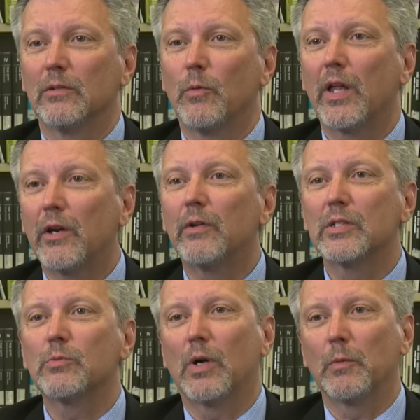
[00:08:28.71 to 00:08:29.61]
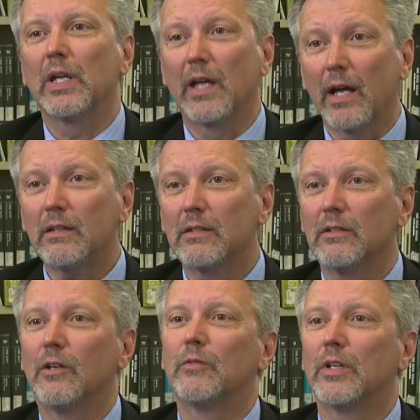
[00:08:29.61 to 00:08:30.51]
Weather is what we get
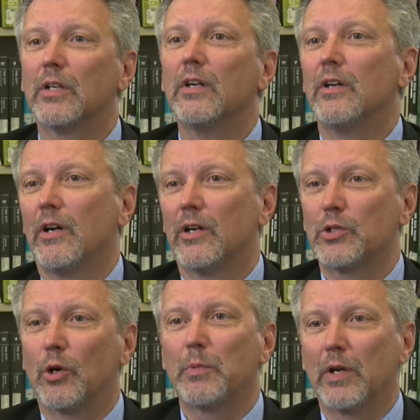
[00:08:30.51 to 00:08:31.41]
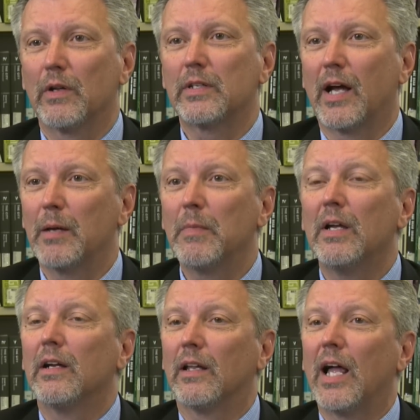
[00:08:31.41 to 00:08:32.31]
over a short period of time.
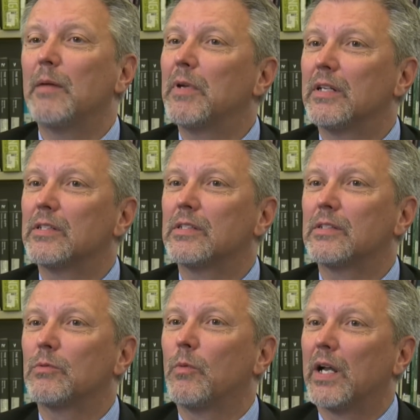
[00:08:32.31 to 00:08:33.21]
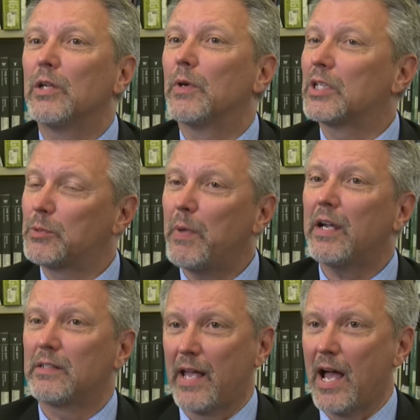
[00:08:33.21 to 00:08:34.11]
Climate is what you
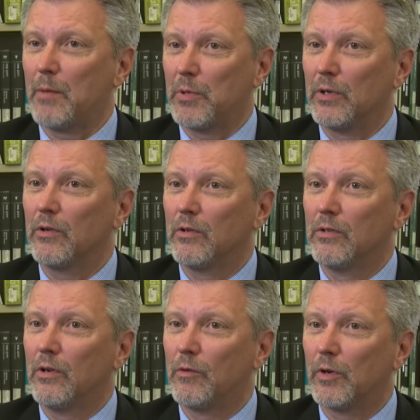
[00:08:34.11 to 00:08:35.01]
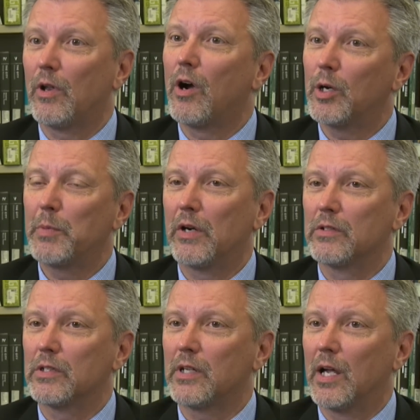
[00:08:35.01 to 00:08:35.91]
expect to happen over longer
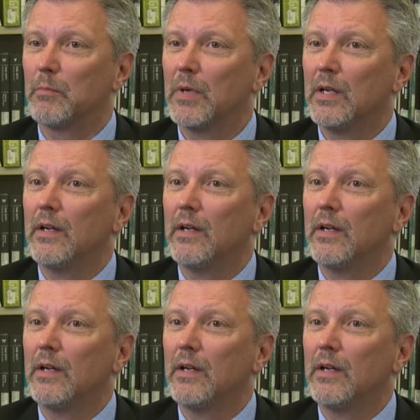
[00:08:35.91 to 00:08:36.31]
periods of time.